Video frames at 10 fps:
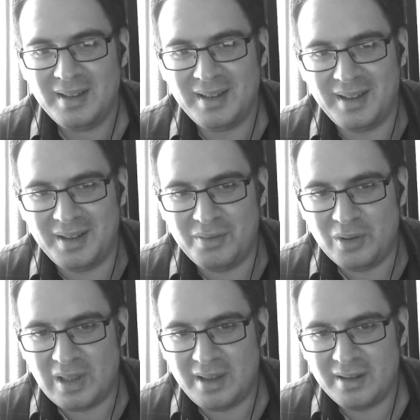And if you
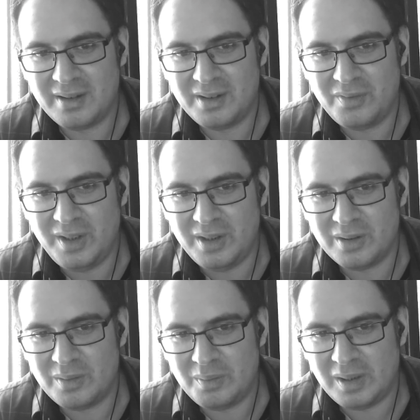like this
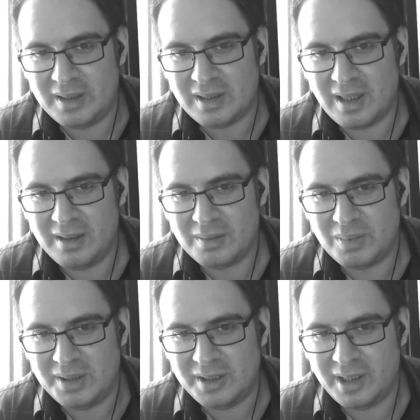video, please like,
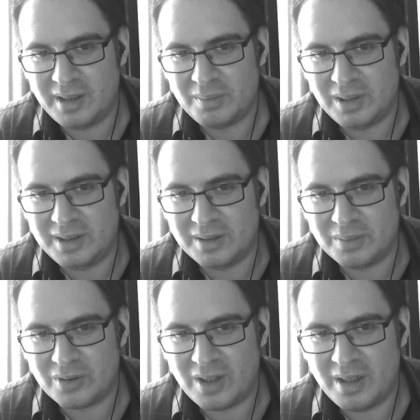please share, please
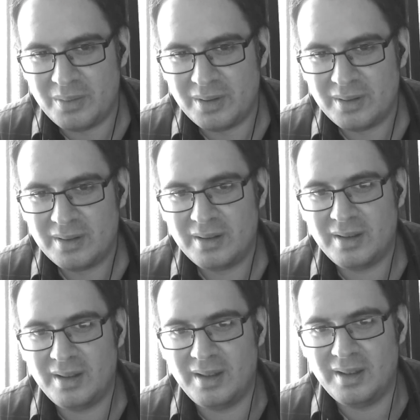subscribe.
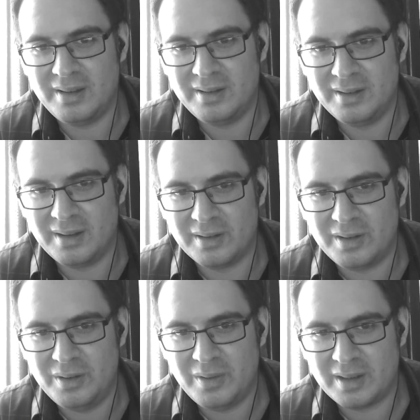And I'll see
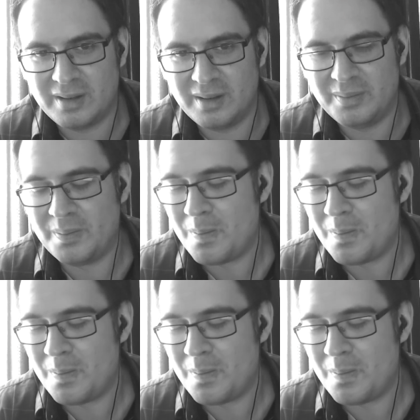you next time.